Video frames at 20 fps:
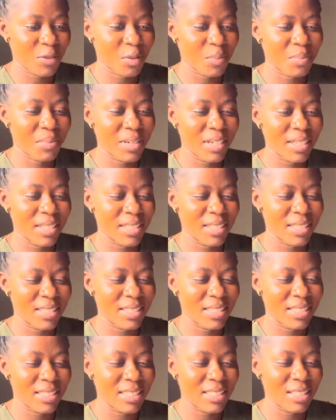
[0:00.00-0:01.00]
for being
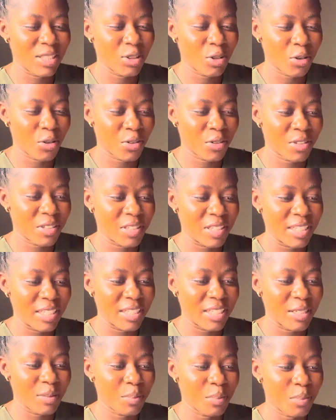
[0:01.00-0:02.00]
taught
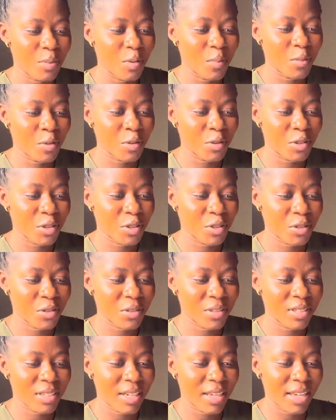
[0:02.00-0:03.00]
in the
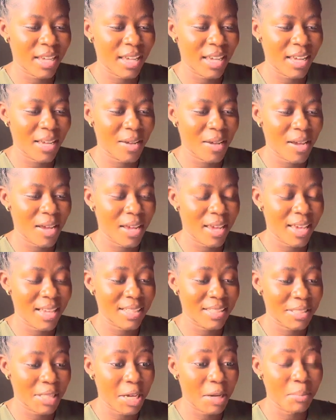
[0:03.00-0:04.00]
promotion
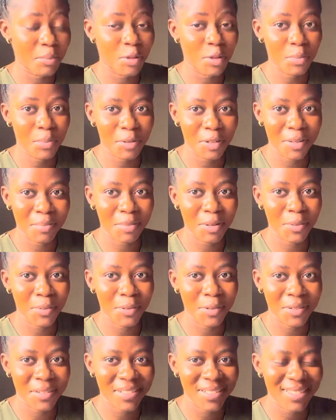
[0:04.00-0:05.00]
exam to primary
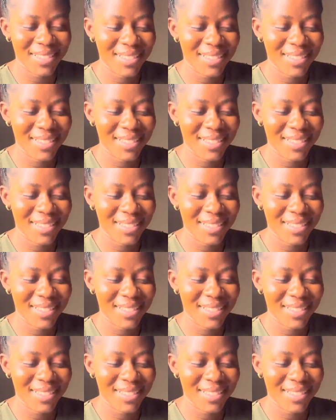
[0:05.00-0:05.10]
one